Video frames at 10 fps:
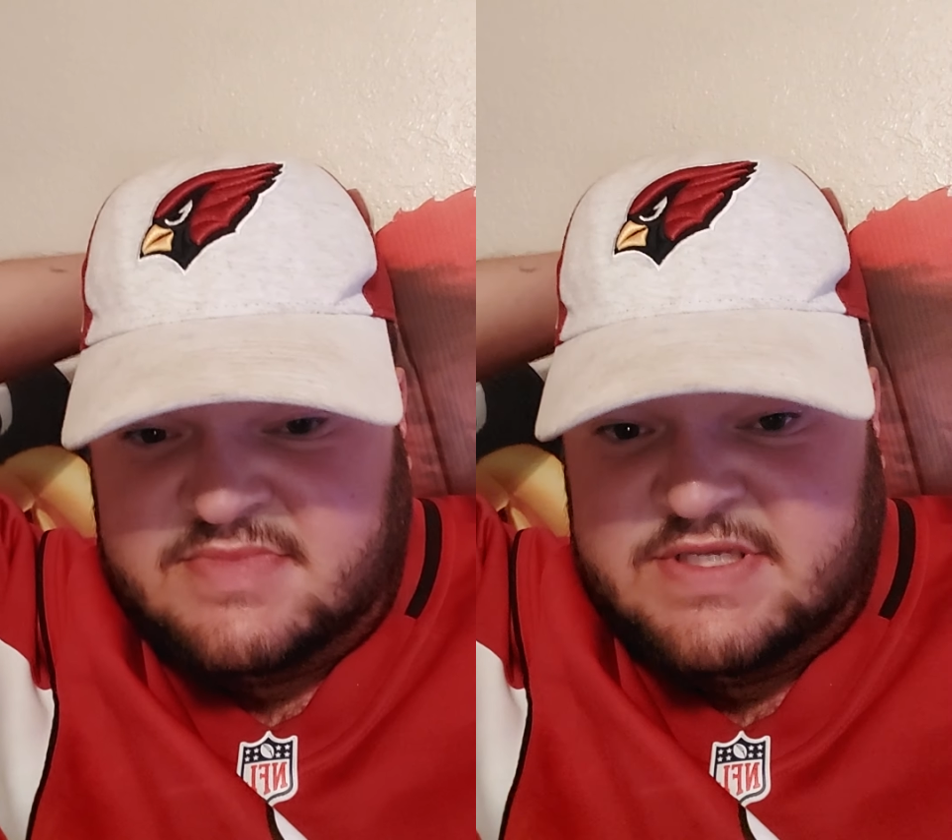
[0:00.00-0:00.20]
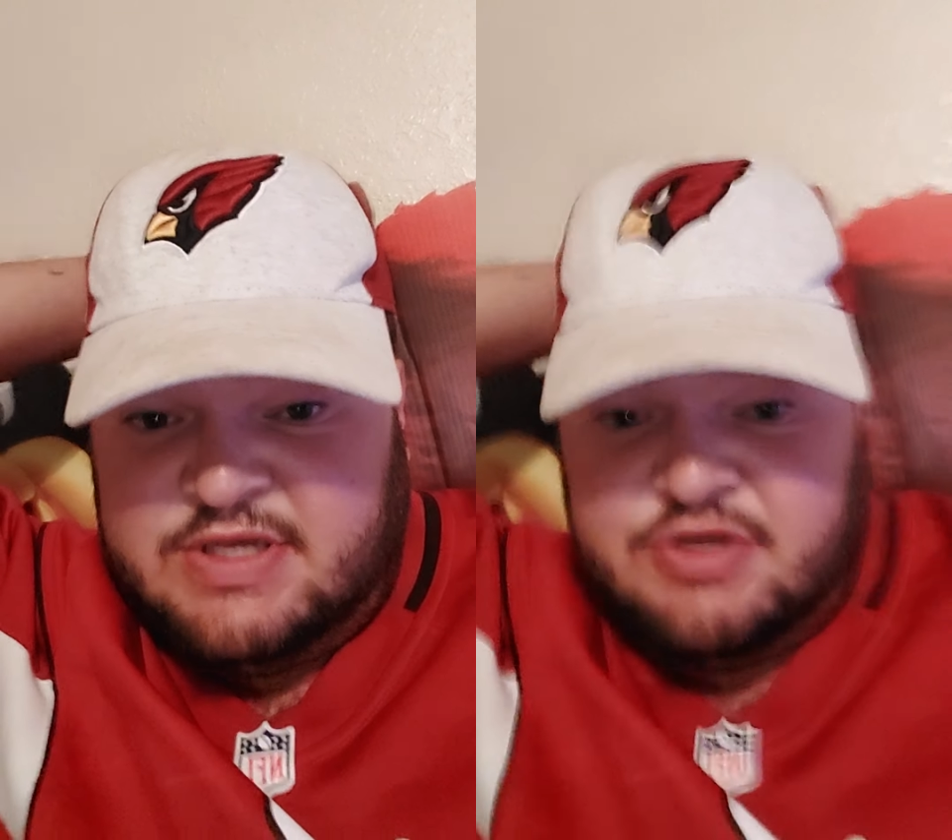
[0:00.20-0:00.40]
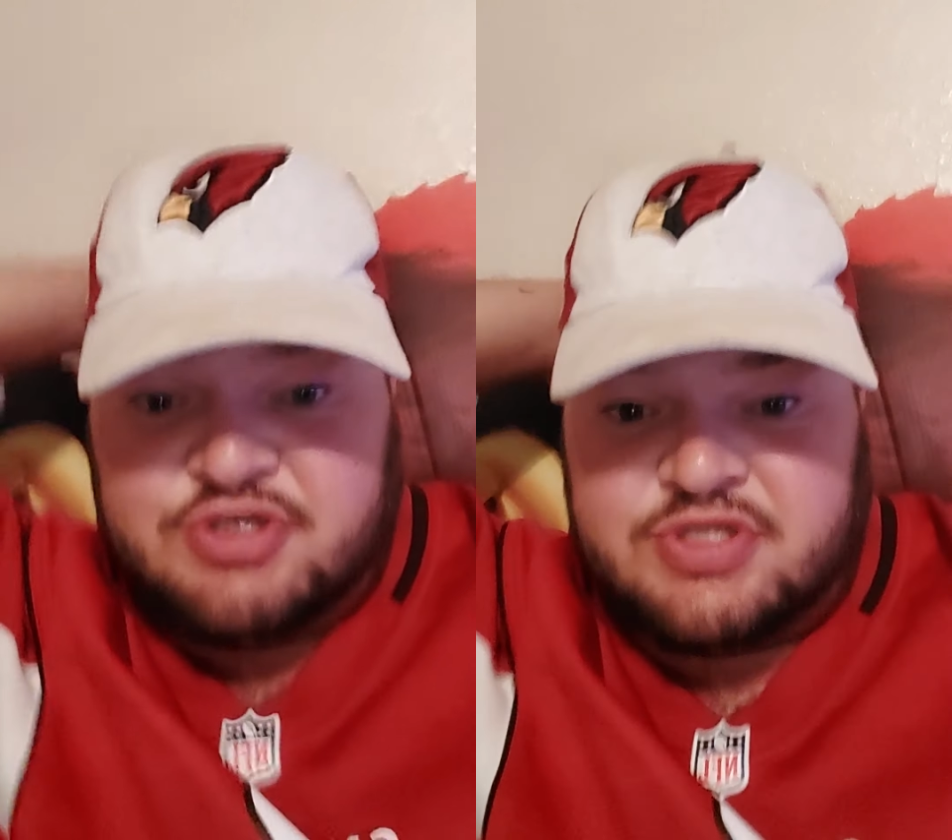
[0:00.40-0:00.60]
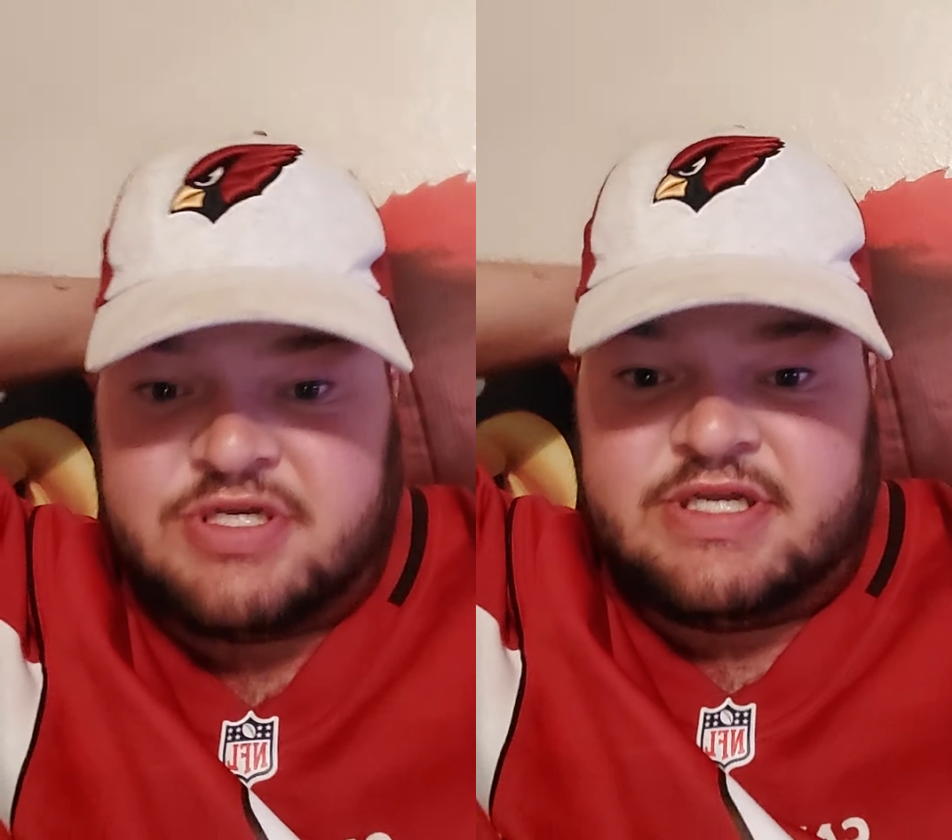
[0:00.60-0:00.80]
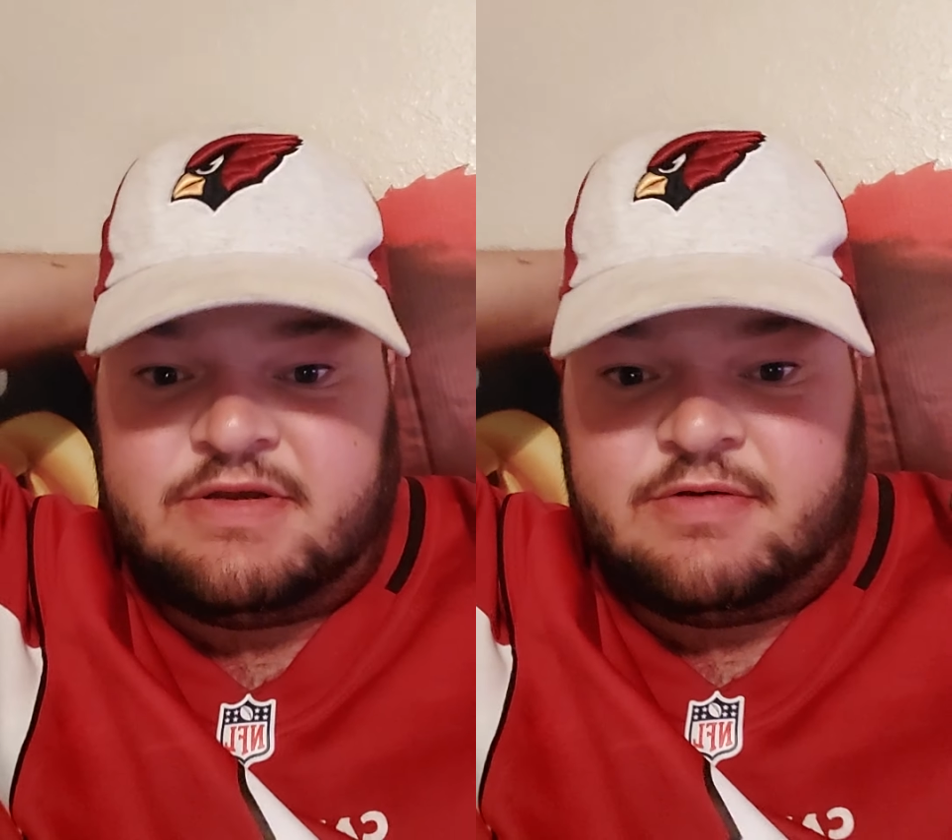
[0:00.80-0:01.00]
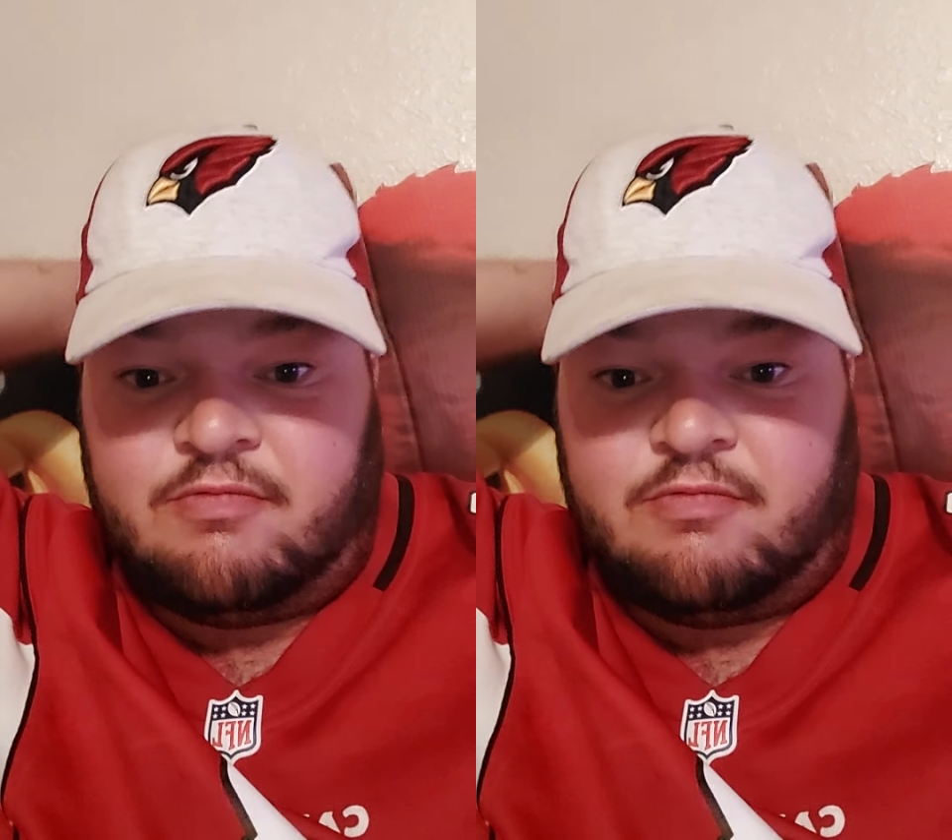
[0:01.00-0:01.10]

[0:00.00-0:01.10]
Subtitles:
usually